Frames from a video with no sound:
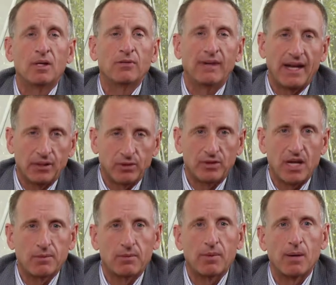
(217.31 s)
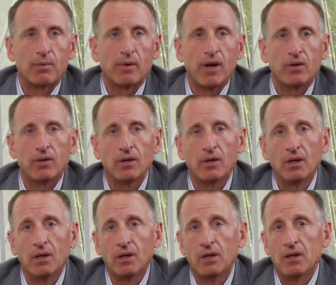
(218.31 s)
financial statement preparation,
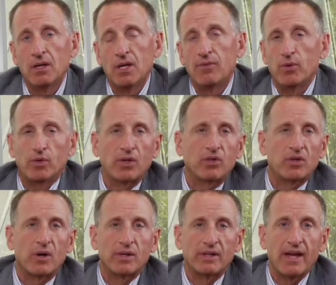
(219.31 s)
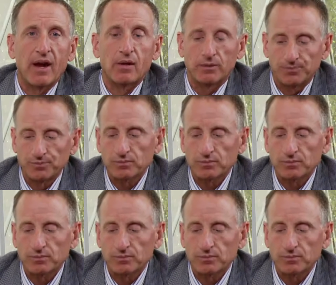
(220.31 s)
if you just started there.